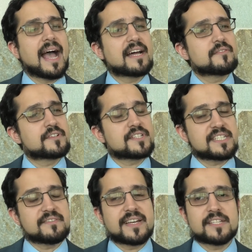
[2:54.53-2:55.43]
adverse
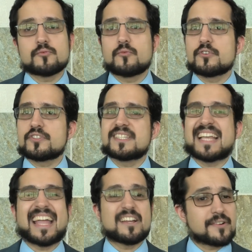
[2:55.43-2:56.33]
event was
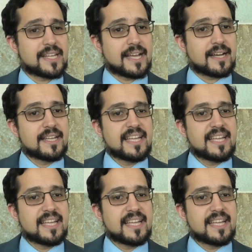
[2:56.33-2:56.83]
diarrhea.